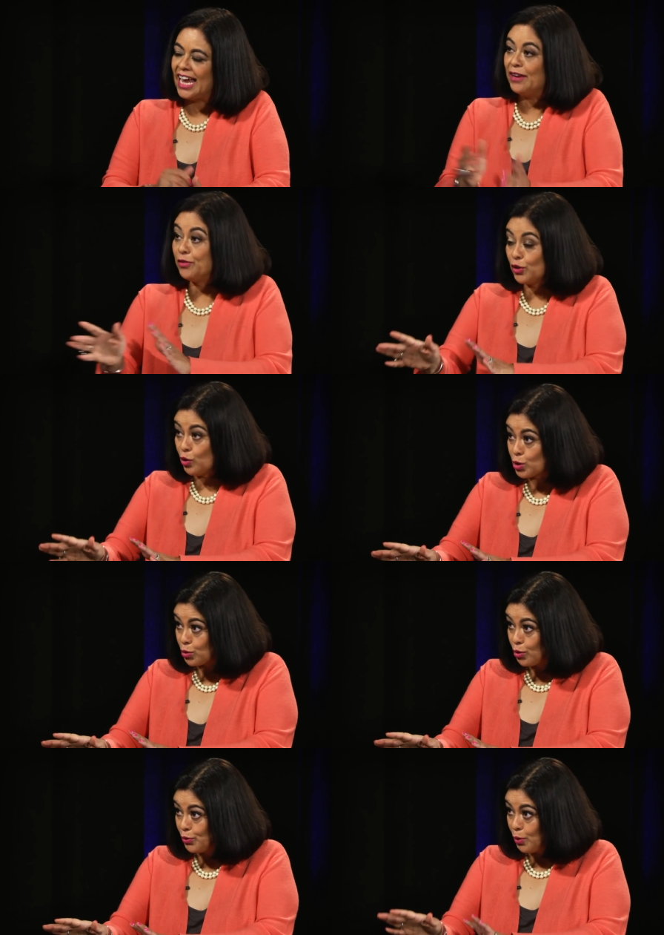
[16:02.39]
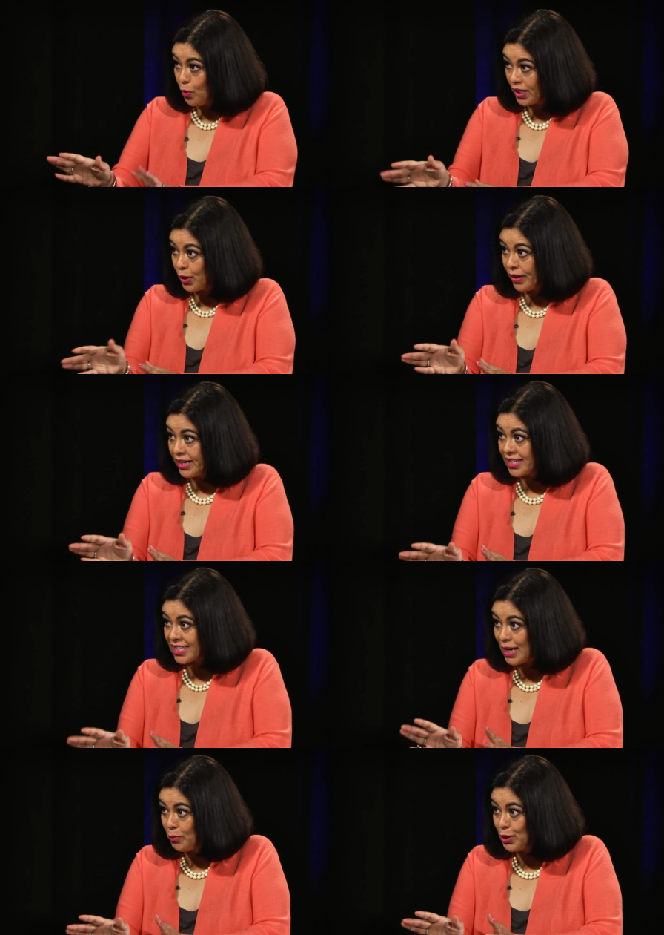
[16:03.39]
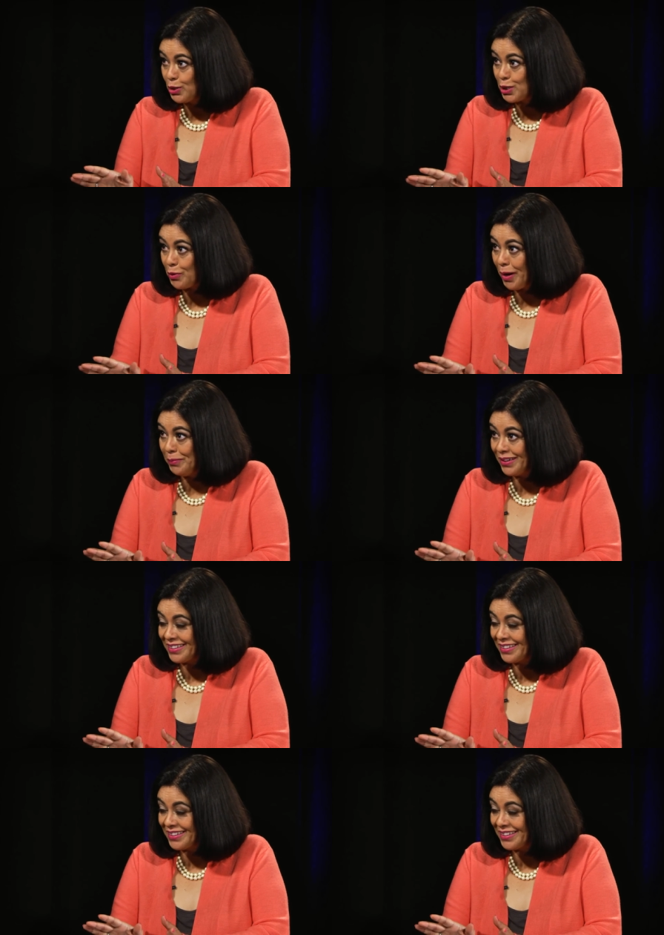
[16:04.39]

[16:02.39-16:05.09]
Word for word: The and for those who don't know what cricket is, how would you describe well, it?